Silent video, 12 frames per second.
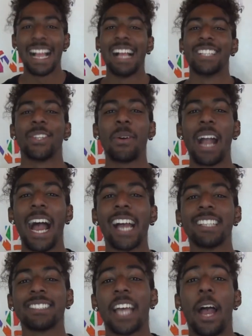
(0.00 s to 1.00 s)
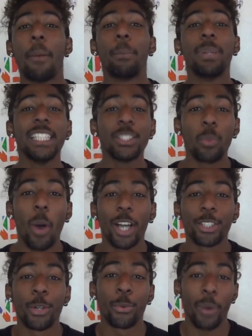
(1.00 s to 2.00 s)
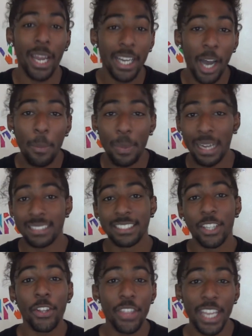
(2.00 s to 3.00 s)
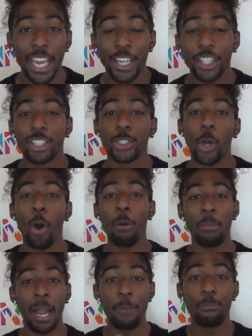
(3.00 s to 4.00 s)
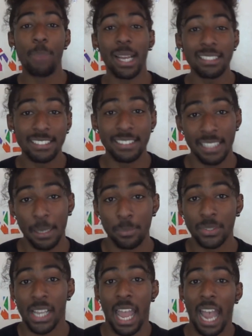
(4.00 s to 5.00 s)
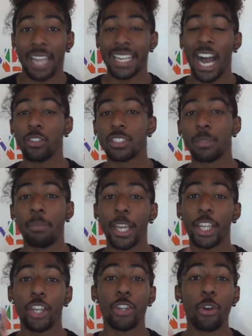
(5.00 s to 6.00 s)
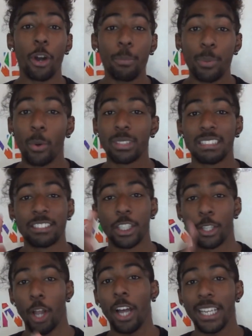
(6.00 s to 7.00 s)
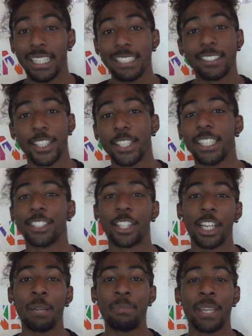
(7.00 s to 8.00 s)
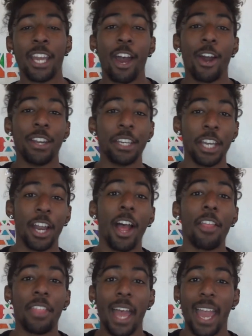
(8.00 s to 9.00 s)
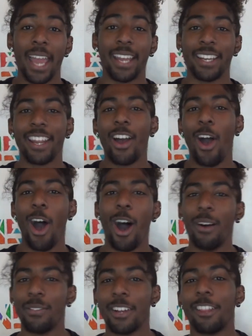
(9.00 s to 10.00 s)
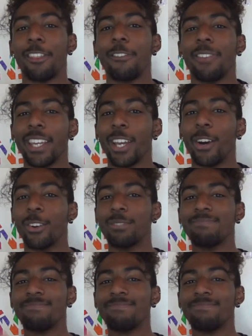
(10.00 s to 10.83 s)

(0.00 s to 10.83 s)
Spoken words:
So guys, please watch right up until the end, because all my best tips and how to make your process a lot easier is going to be near the end of the video.